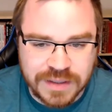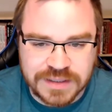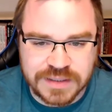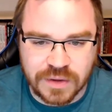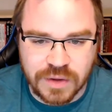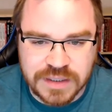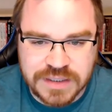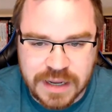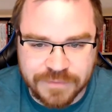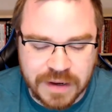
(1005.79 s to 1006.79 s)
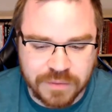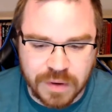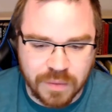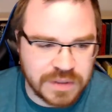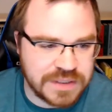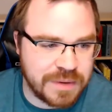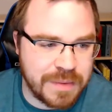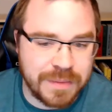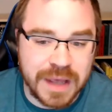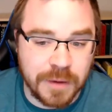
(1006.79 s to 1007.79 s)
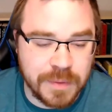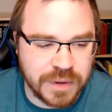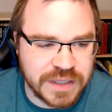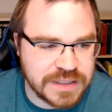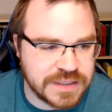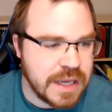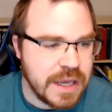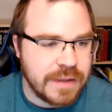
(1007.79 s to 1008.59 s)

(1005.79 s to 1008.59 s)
this is a lot of stuff, I want someone to maybe help me with this,